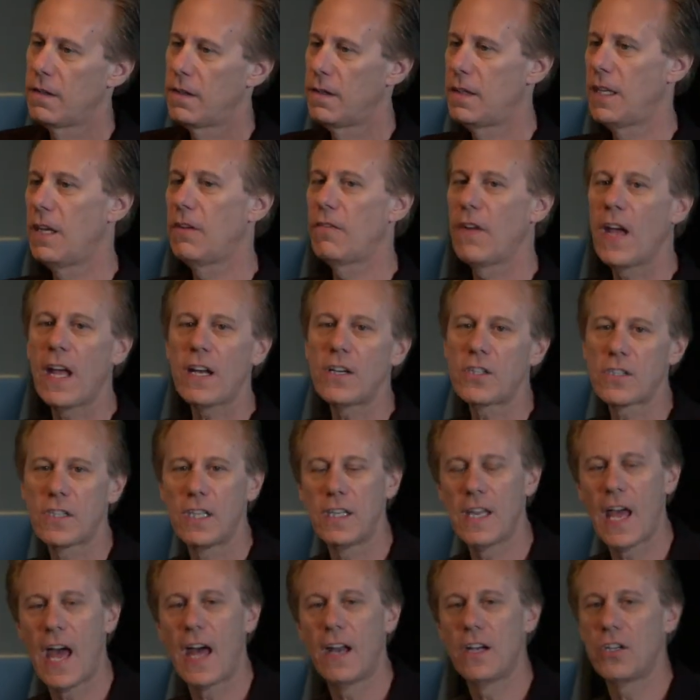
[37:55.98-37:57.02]
The advantage to
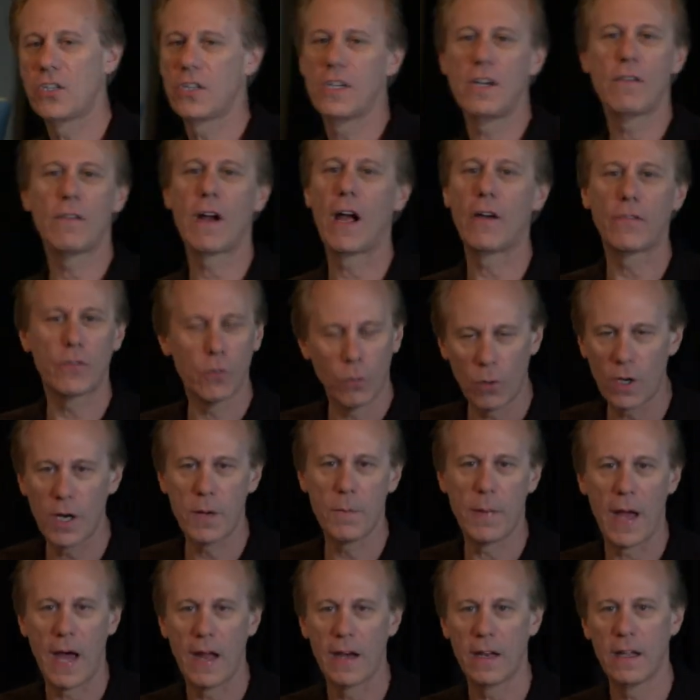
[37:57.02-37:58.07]
that is you never have to worry
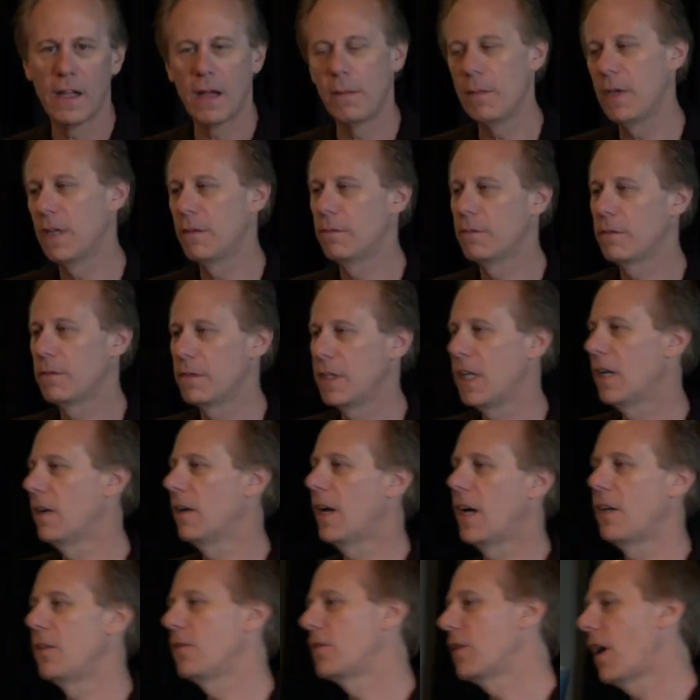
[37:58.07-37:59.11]
about it. I mean,
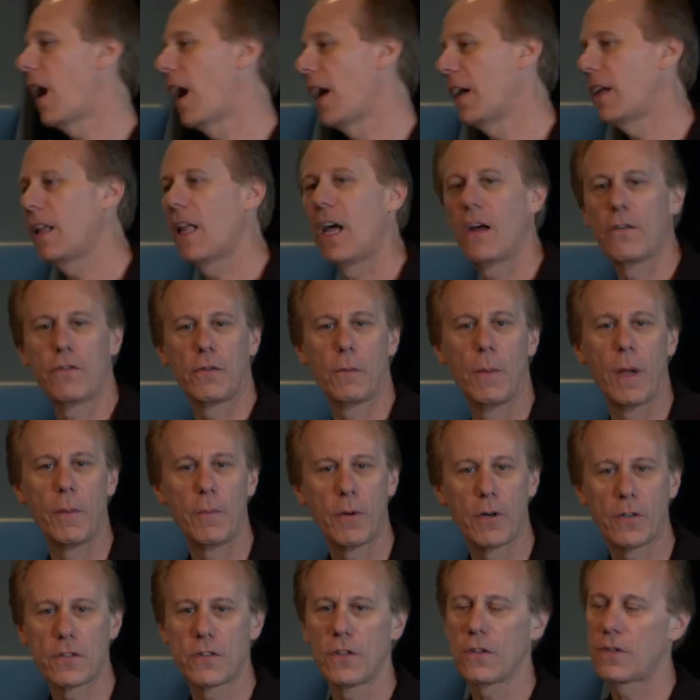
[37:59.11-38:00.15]
I use iCloud for my
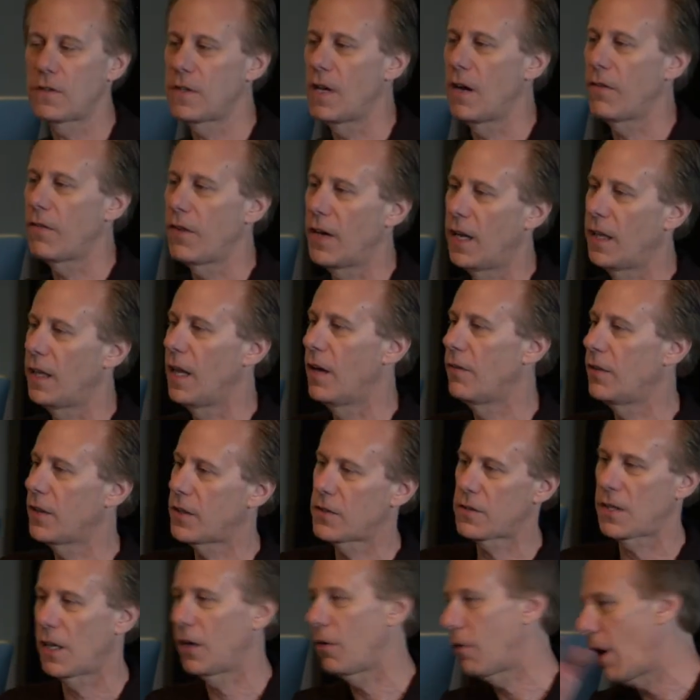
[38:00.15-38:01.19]
personal stuff, and I love it
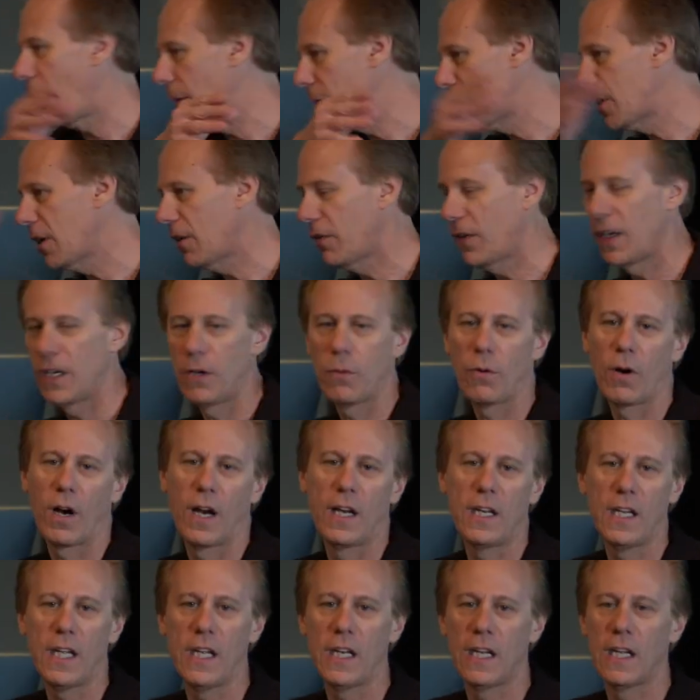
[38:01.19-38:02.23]
because I can grab stuff anywhere I
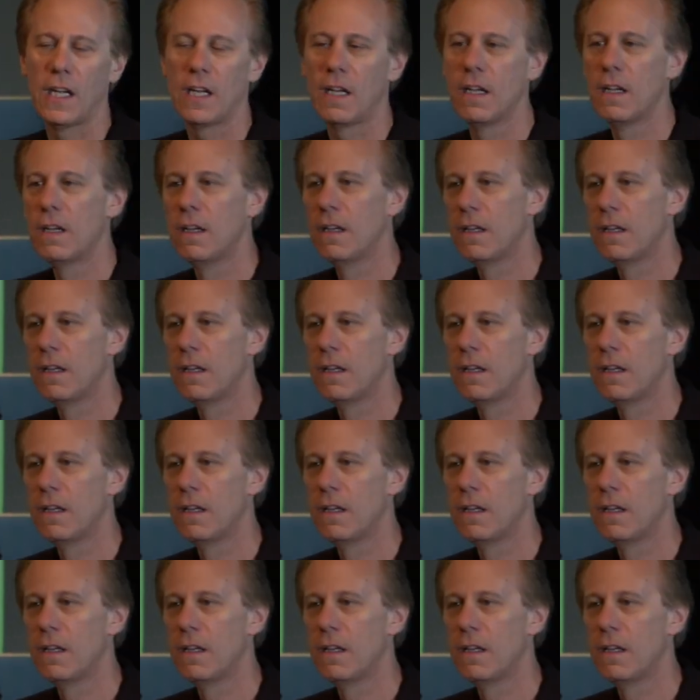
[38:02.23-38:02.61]
need it.